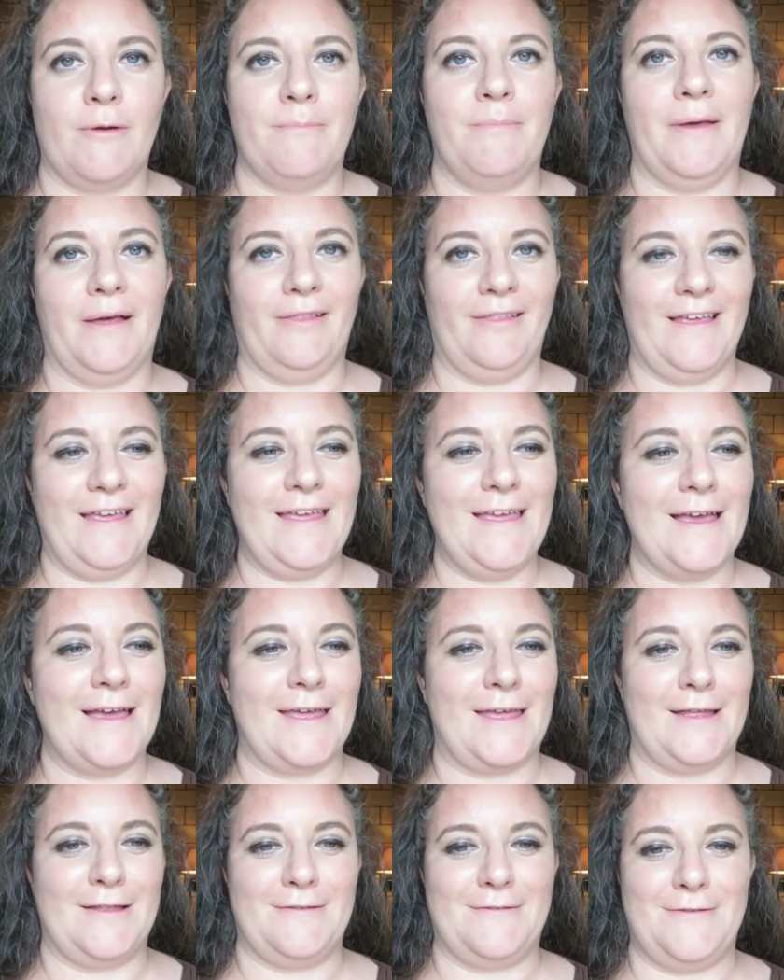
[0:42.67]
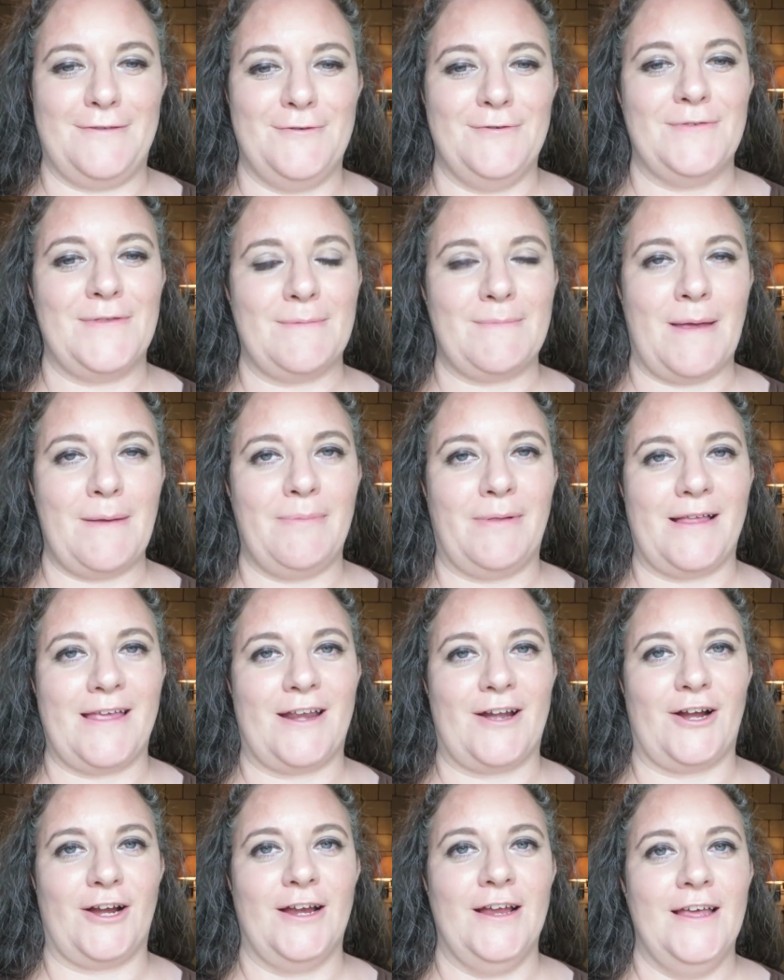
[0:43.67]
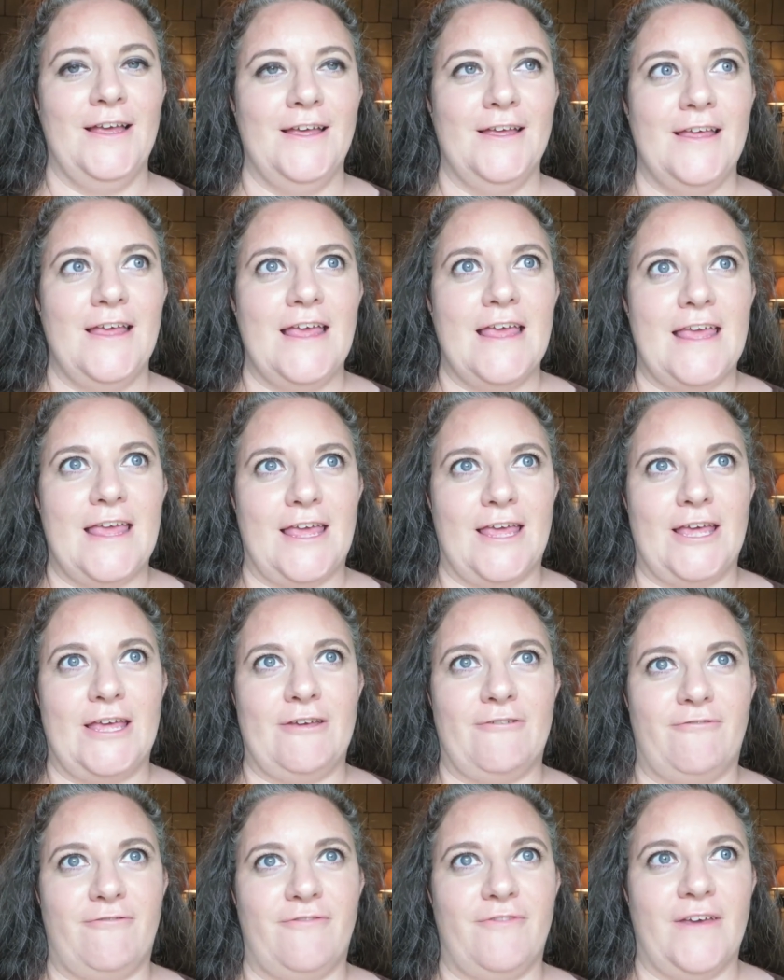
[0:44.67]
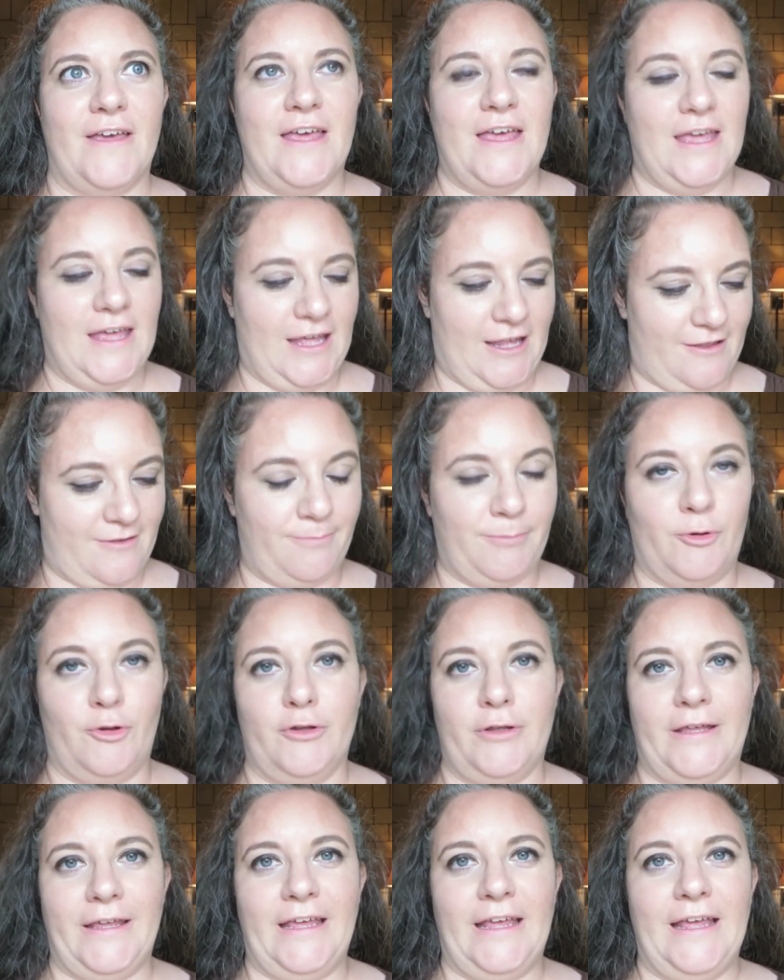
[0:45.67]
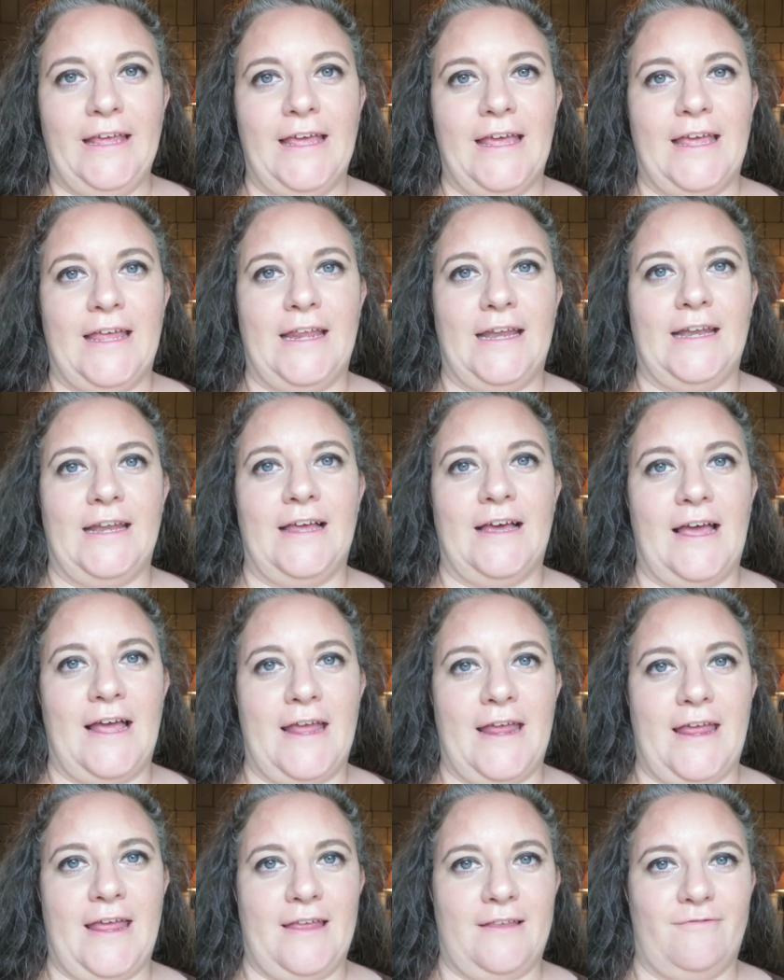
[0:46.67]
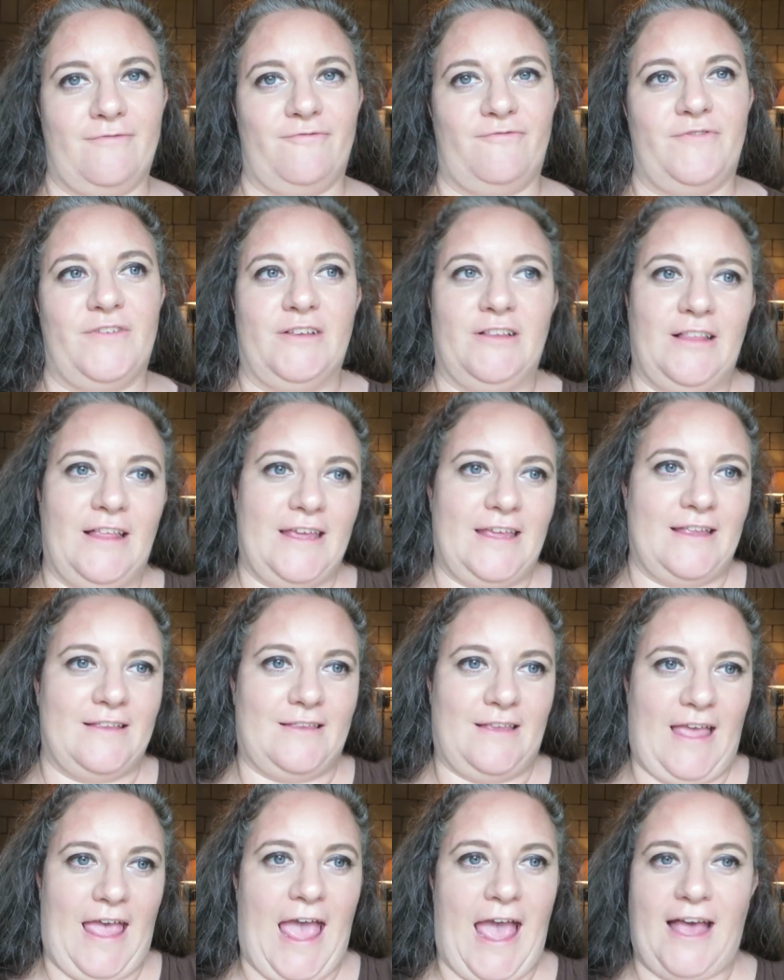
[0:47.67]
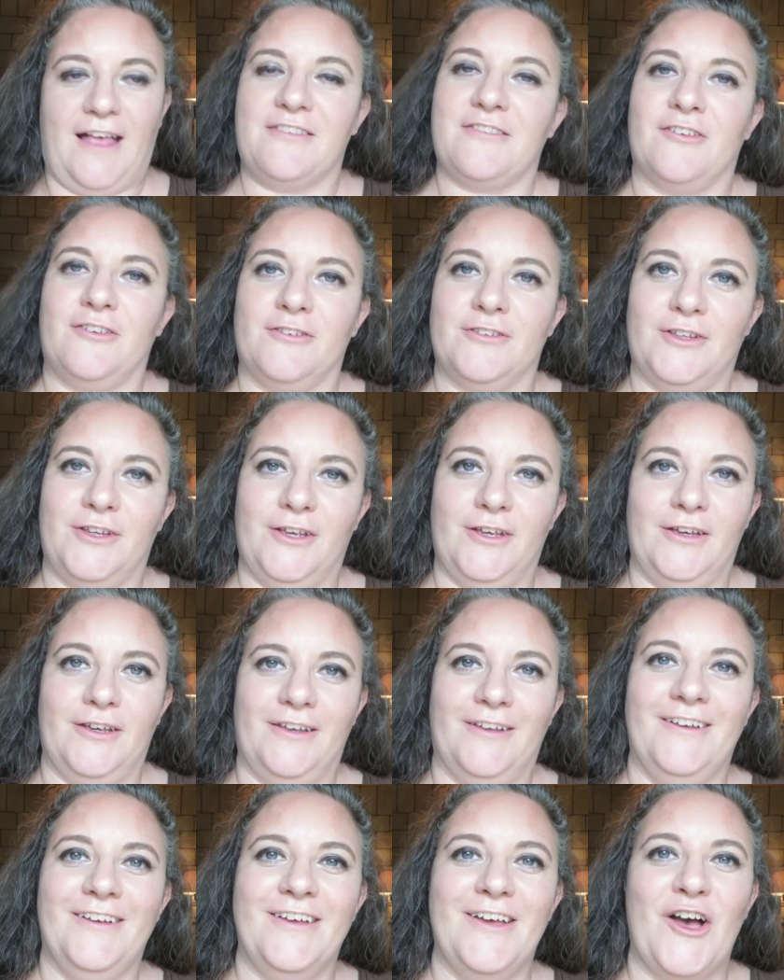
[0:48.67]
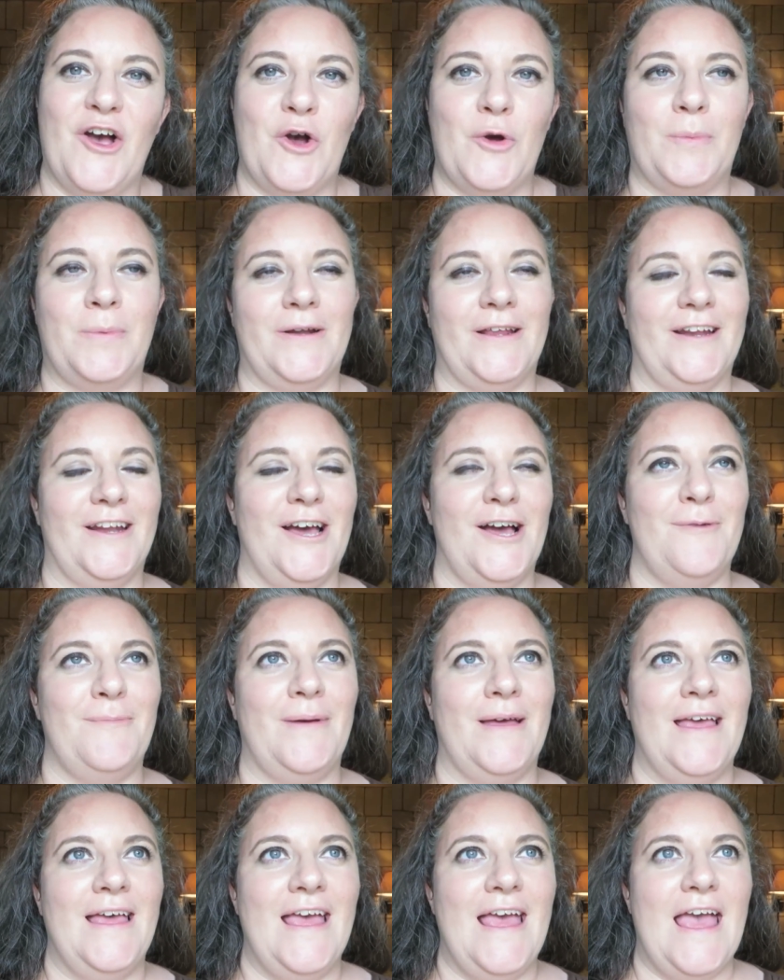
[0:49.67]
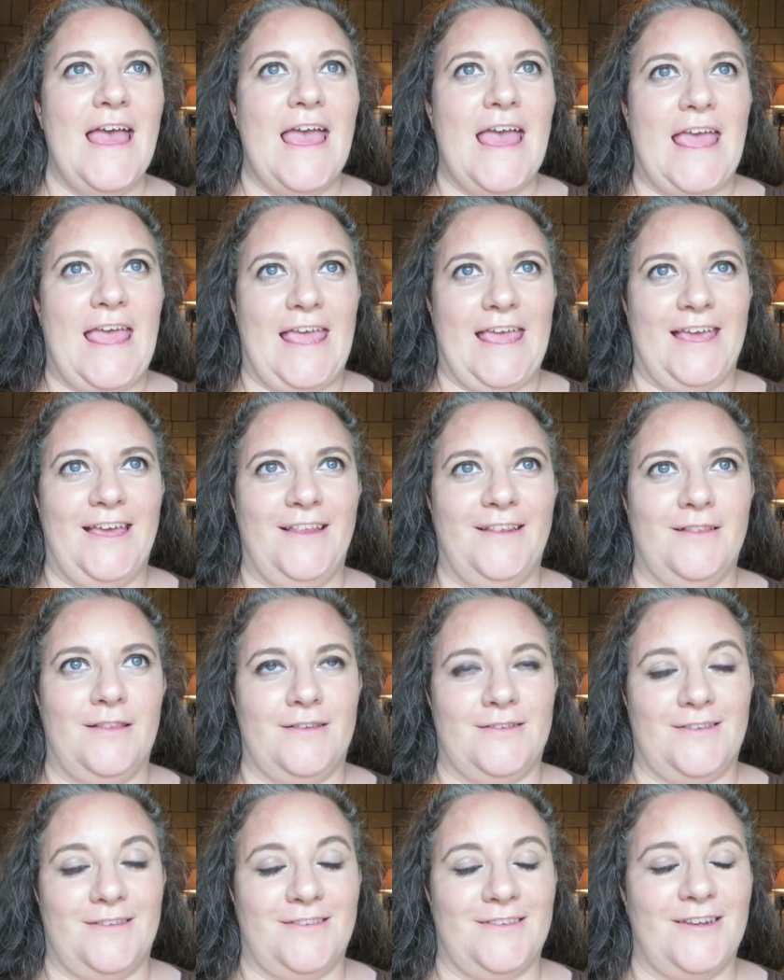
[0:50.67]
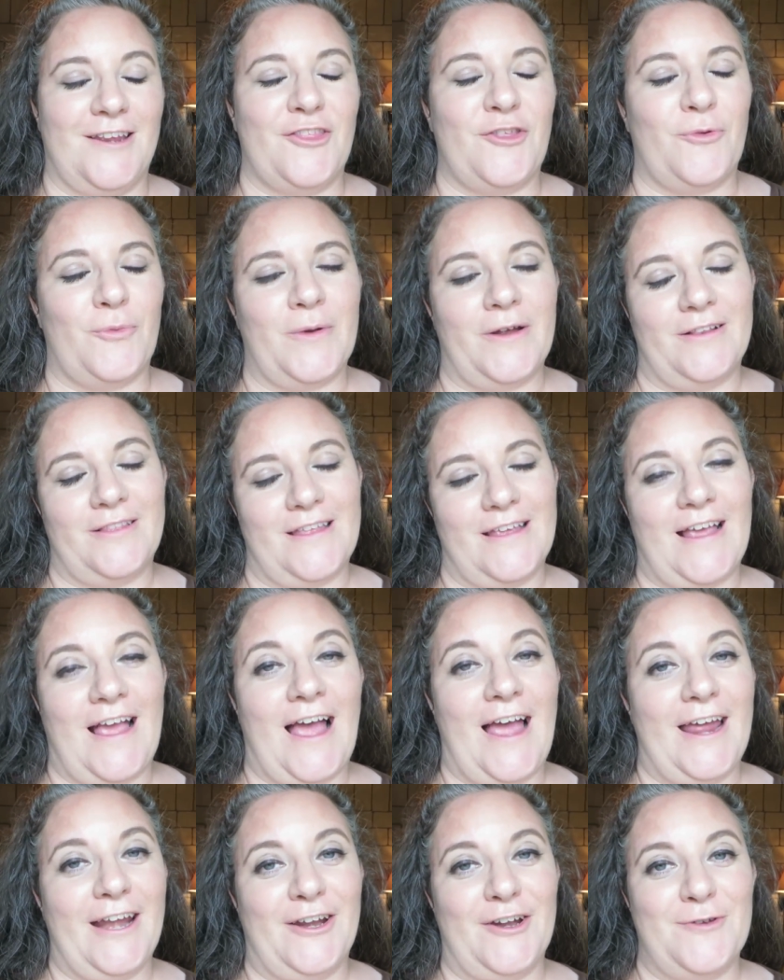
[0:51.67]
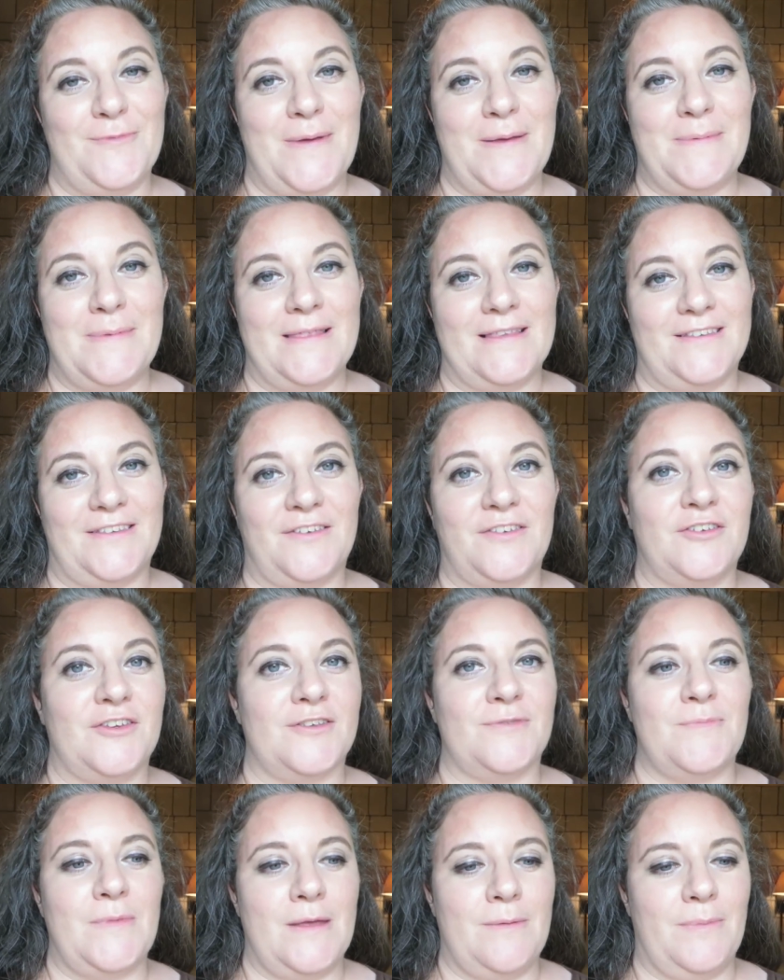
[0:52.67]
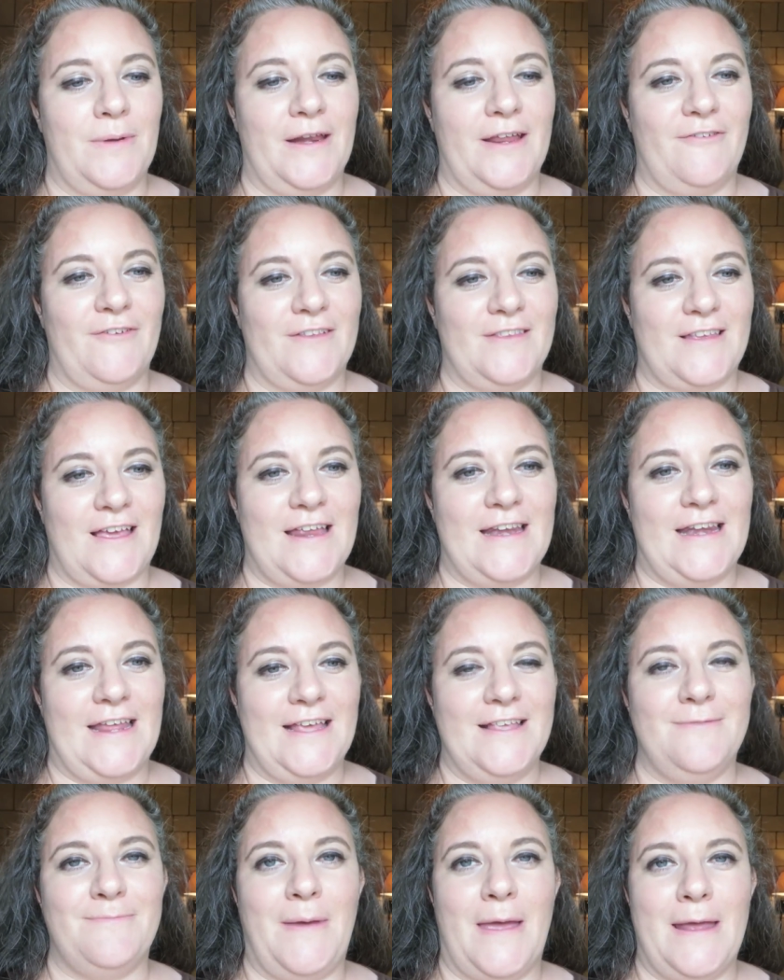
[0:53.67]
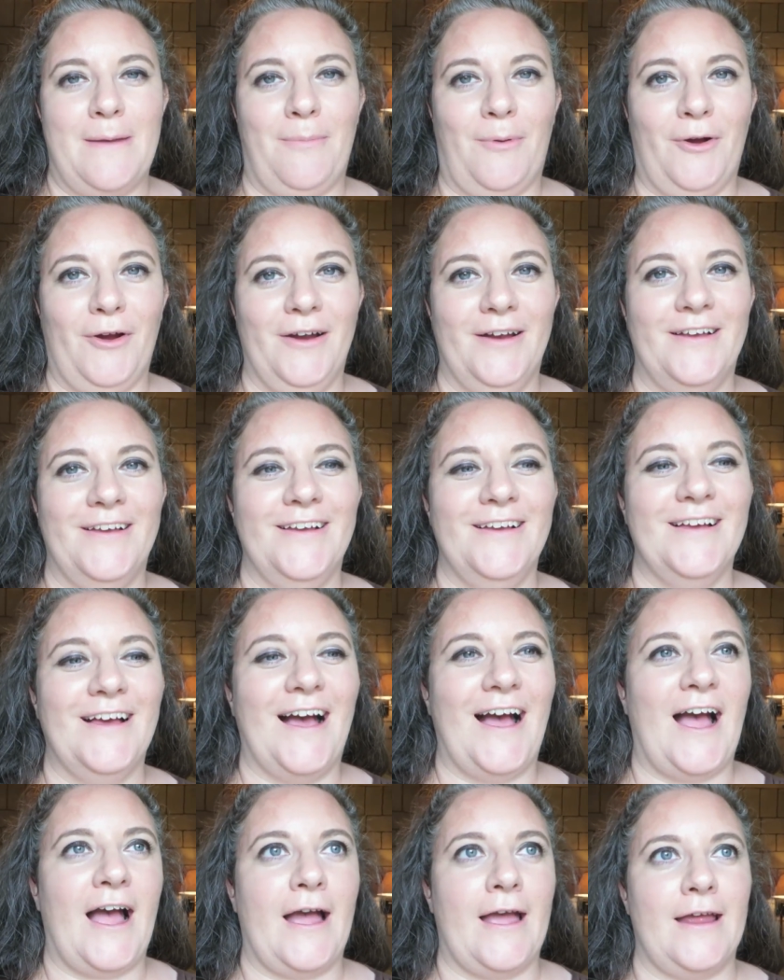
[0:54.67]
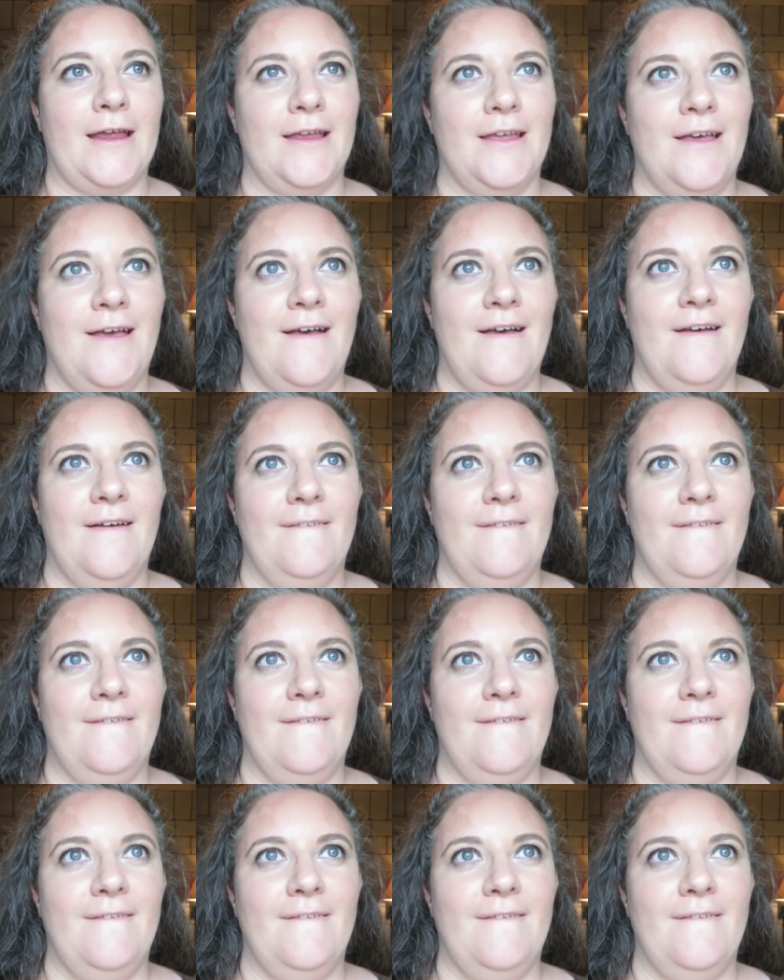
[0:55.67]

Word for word: rebelling against using my planner if it's bulky and I feel like it's a hassle to open it up. And this is another weird thing. I don't know, maybe this is just me, but if it's got nice paper, I